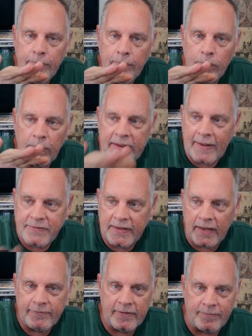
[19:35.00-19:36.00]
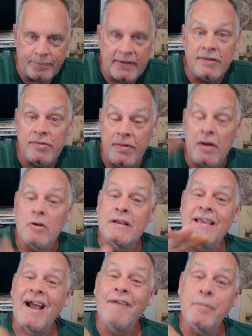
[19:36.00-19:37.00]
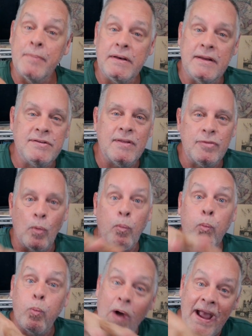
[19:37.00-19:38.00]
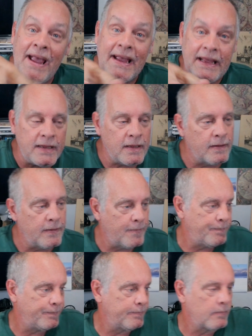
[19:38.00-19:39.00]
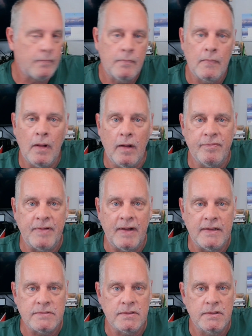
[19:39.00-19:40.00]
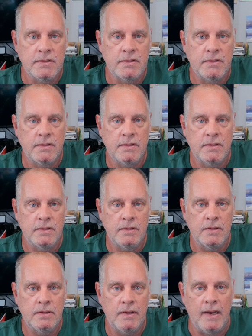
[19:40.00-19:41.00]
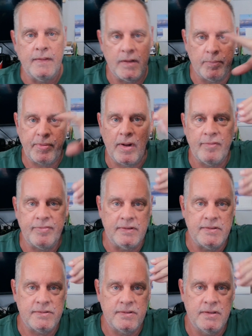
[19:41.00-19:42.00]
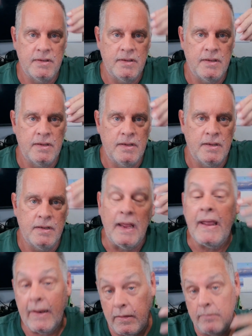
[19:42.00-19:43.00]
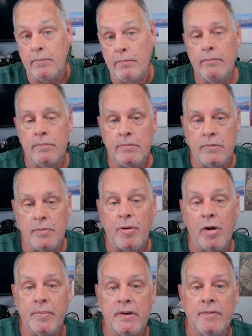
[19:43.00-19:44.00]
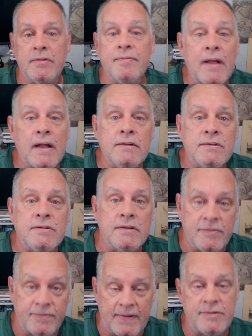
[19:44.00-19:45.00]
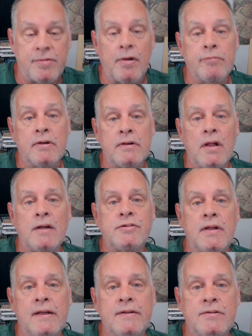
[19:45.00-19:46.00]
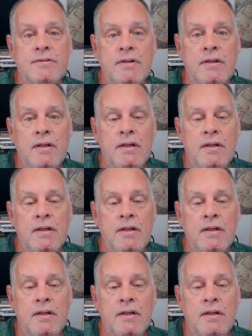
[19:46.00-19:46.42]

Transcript: We have to get rid of them because their government is in the way of Pfizer and their profits. And Department of Defense and Defense Threat Reduction Agency